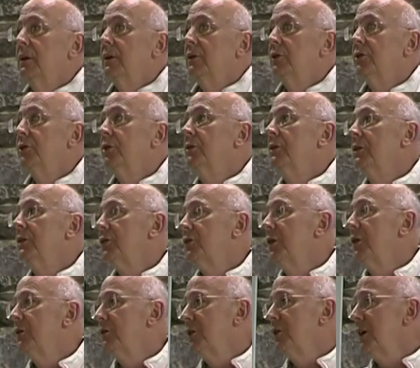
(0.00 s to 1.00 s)
not only
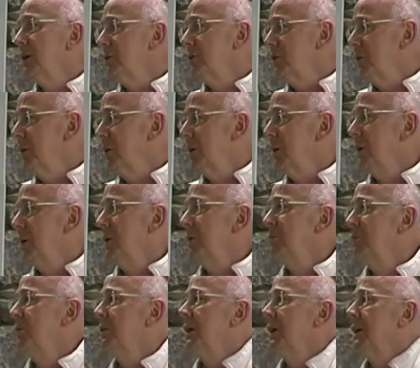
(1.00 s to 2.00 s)
snuffed out,
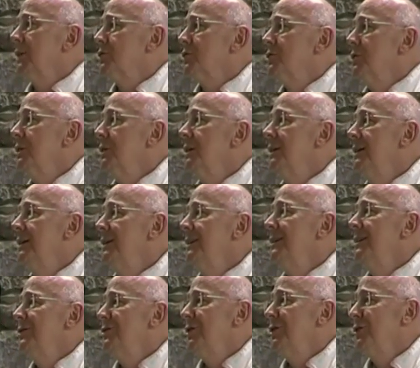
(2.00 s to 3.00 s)
but actually
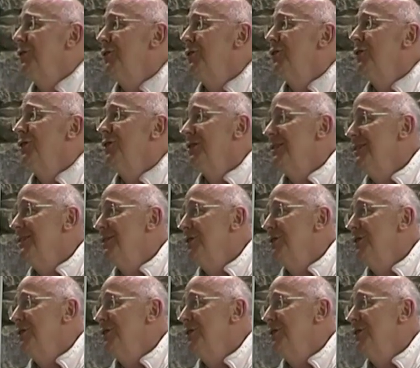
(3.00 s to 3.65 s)
just